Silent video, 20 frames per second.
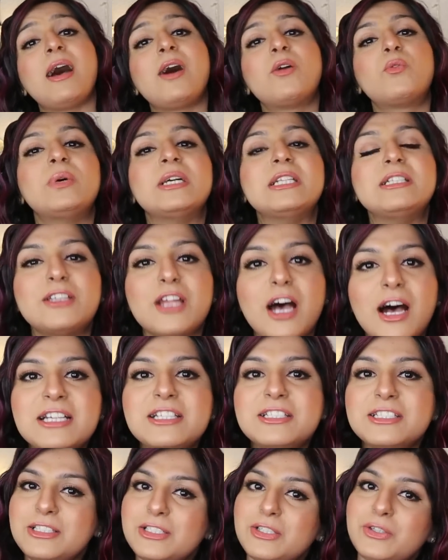about what
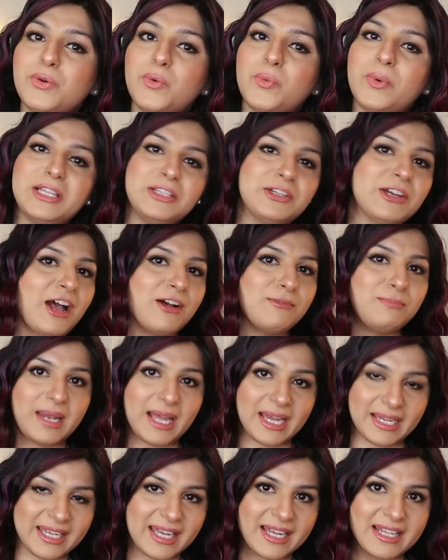not to do when you have
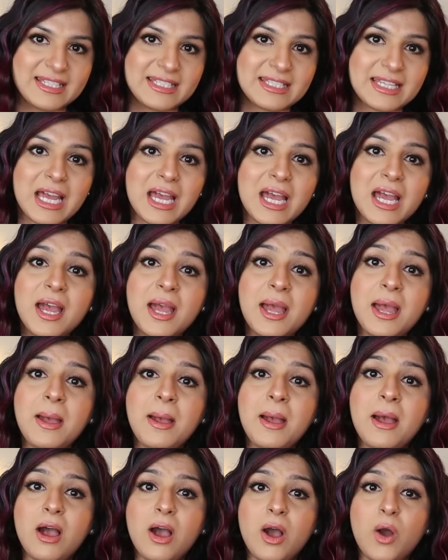blackheads.
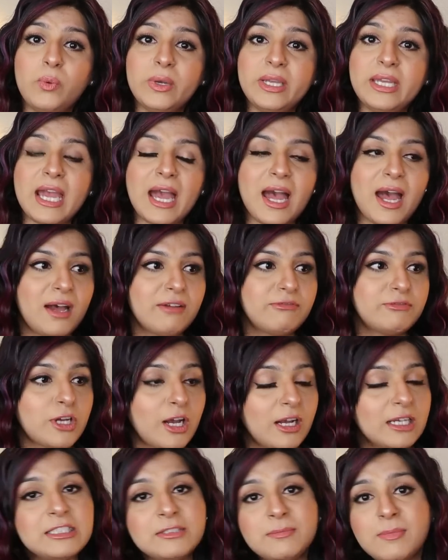We have
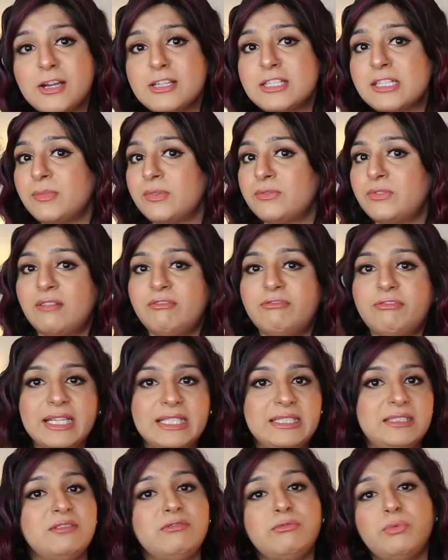talked about some of the
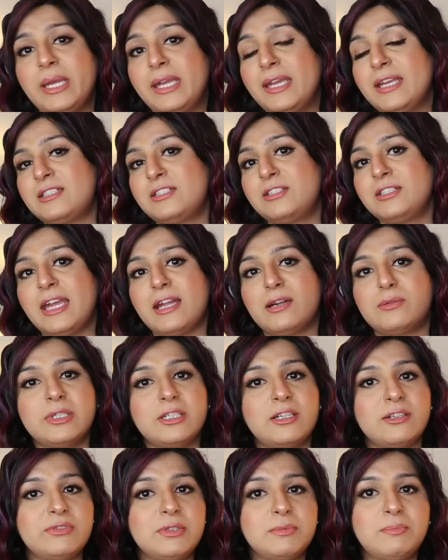effective ways to get
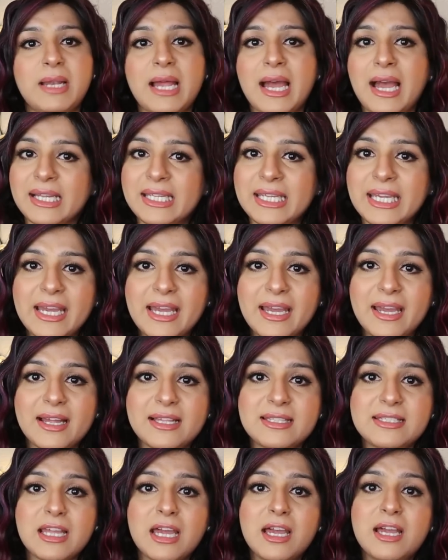rid of the
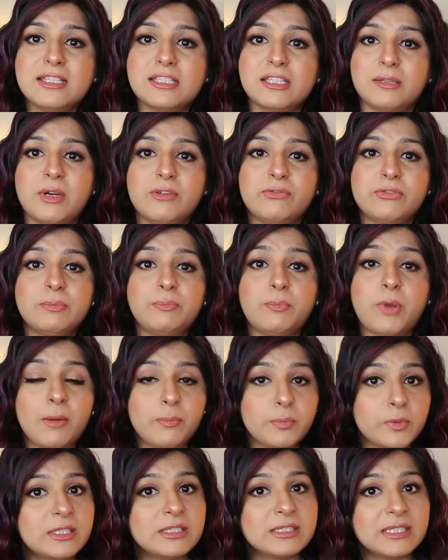blackheads. Some of the
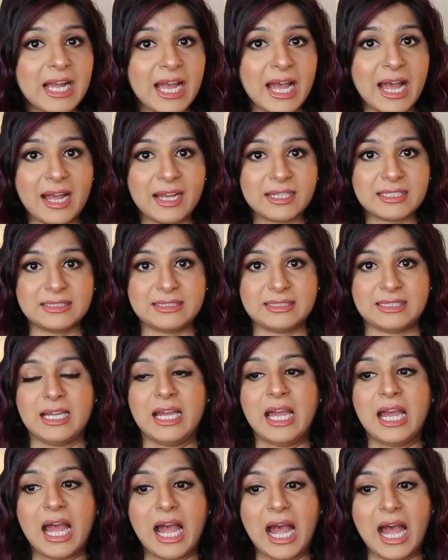popular hacks
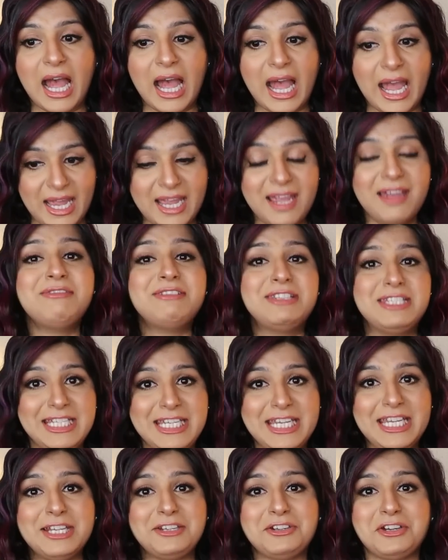I have
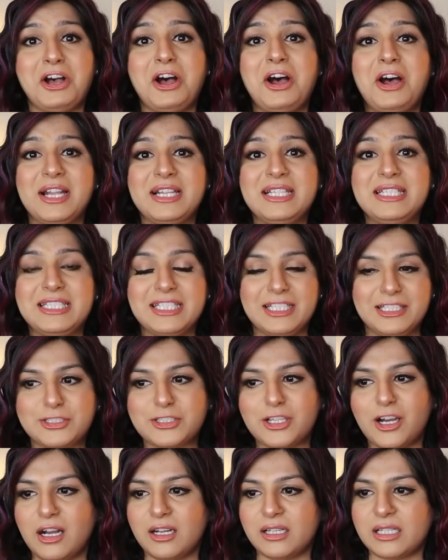seen on
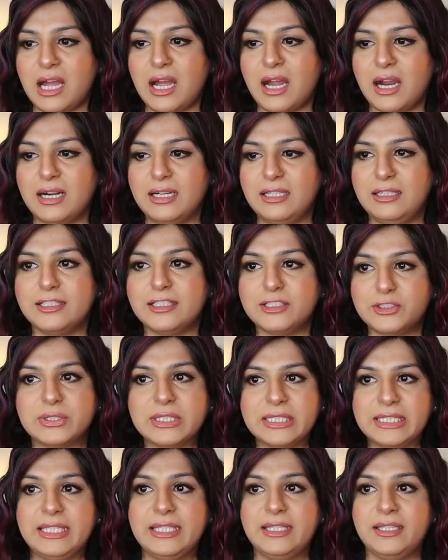TikTok are
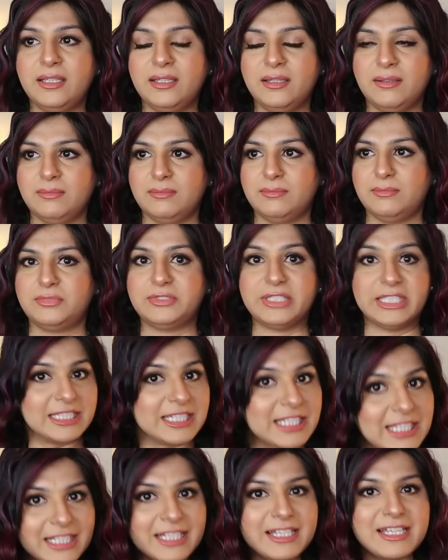literally
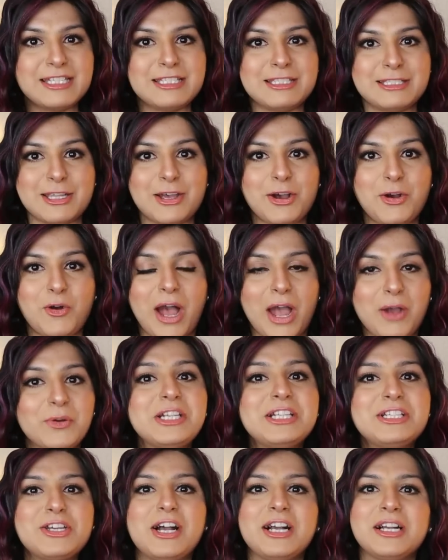ridiculous. So I
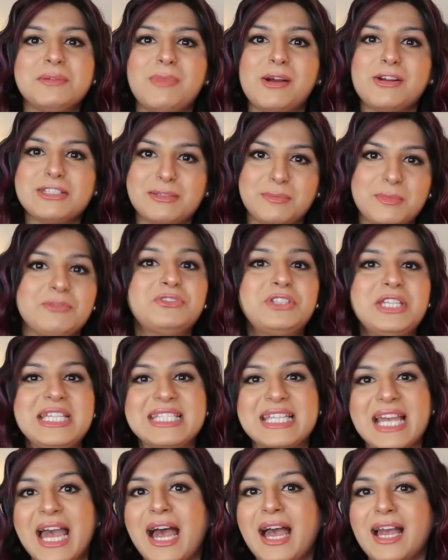want to talk about some of
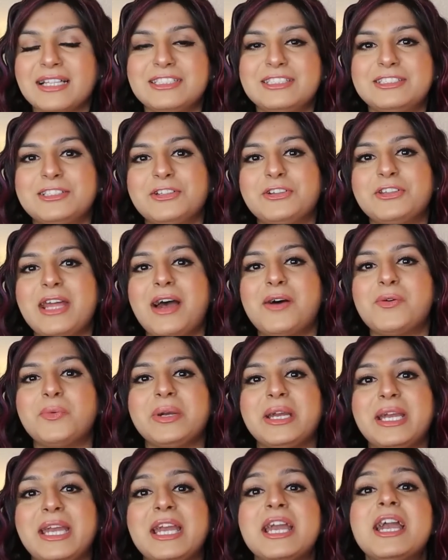these hacks so that
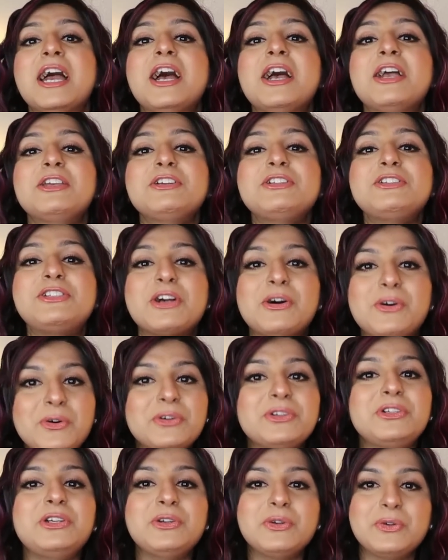way you
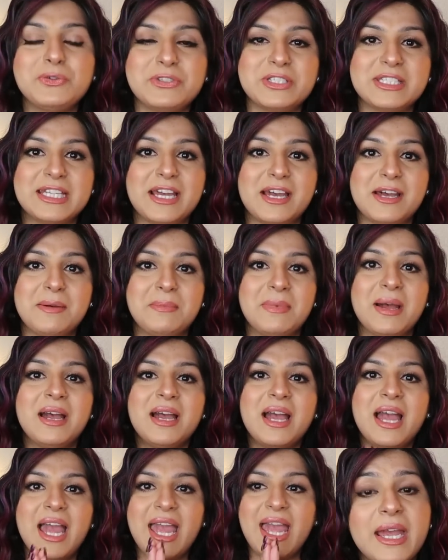don't use them
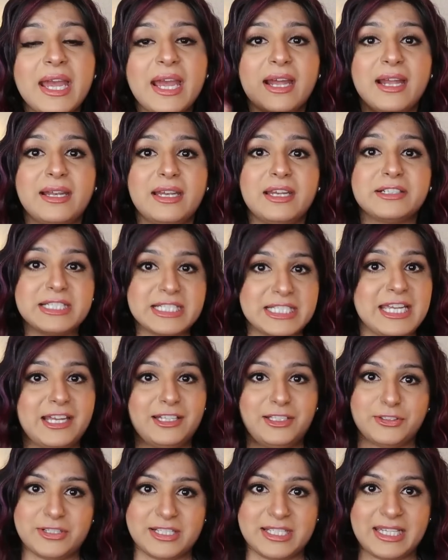and
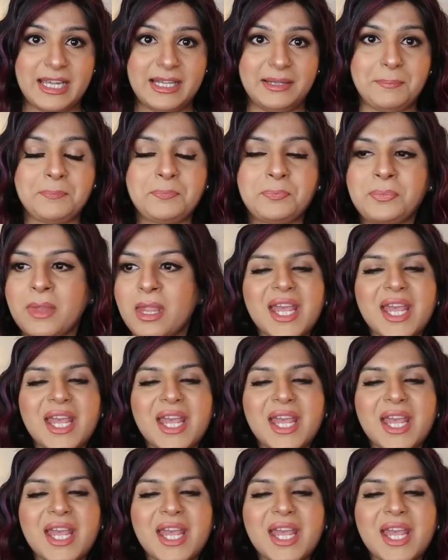irritate your skin.